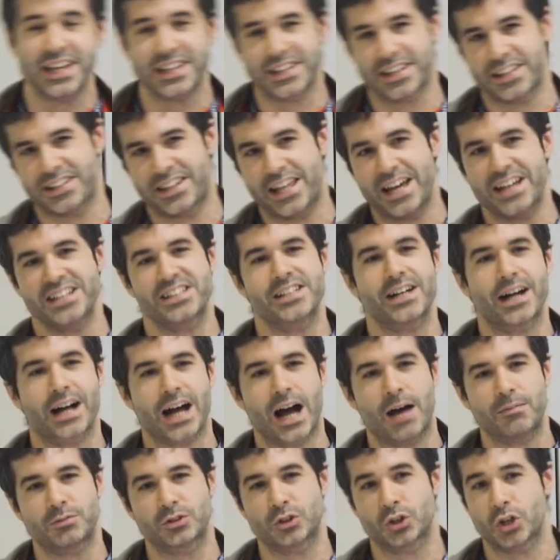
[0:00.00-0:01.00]
the data
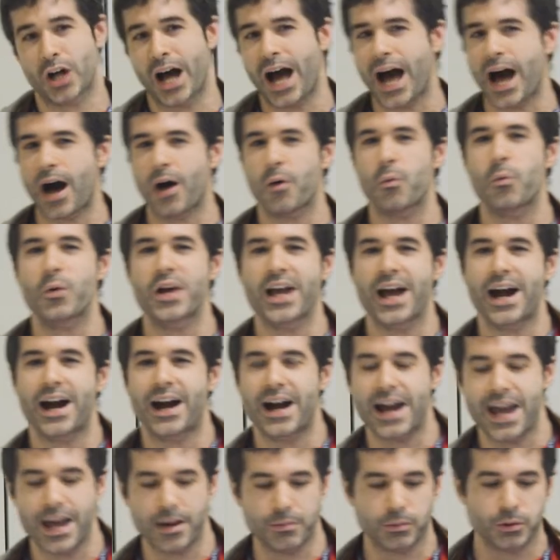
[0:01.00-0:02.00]
capture, how we
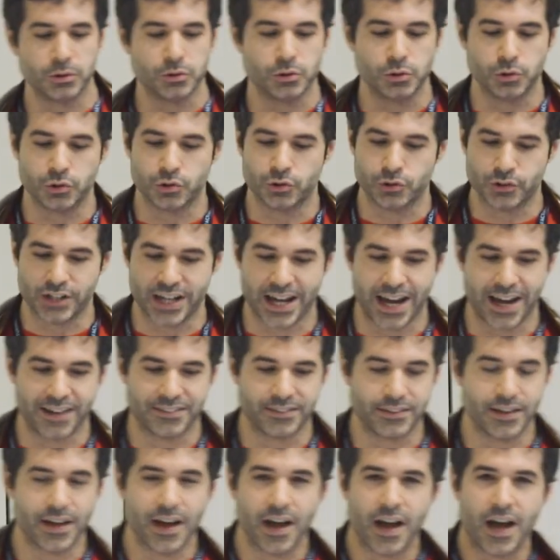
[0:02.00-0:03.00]
are able to
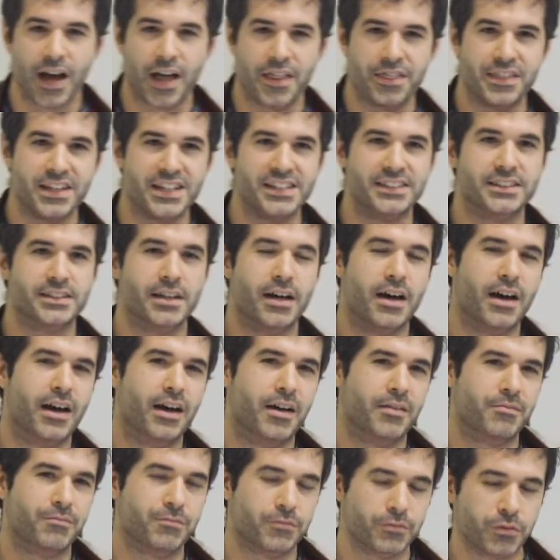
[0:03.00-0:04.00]
create these
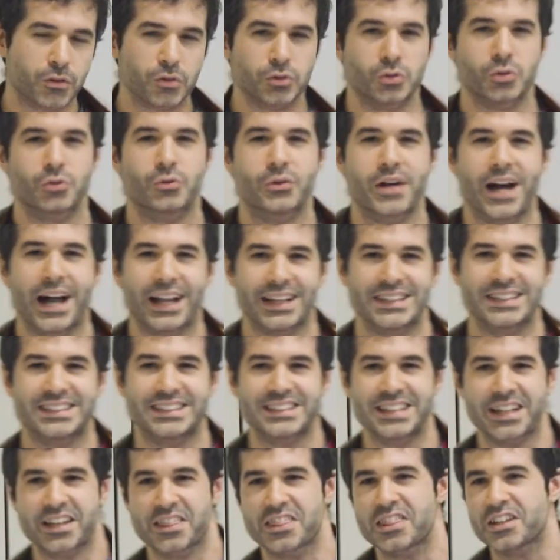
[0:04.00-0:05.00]

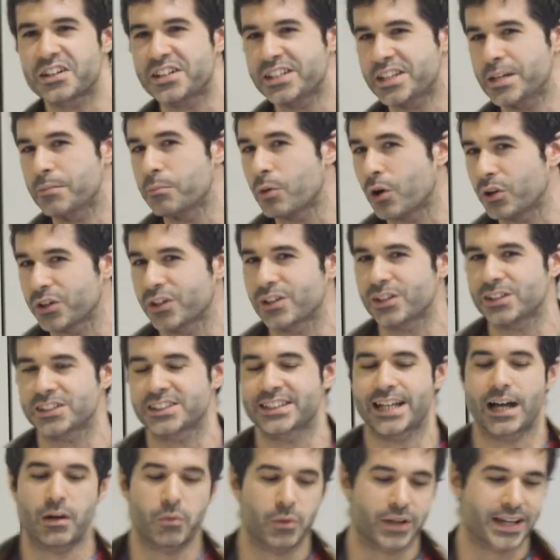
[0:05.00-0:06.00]
photorealistic 3D
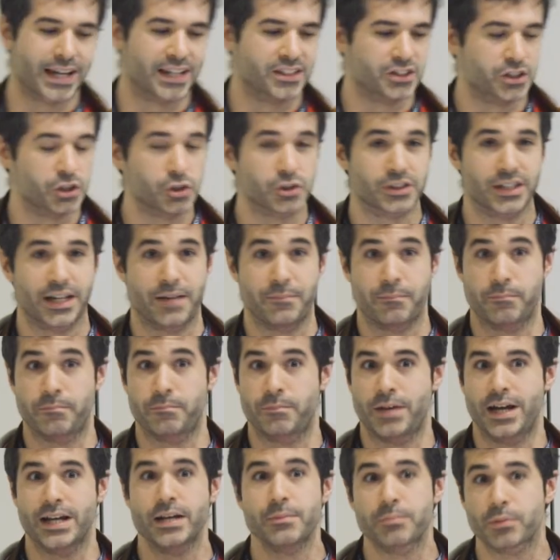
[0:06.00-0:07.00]
models that we can use
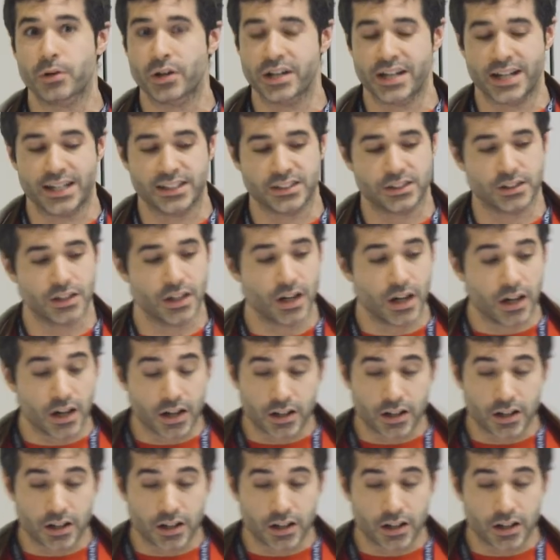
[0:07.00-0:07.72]
in many projects,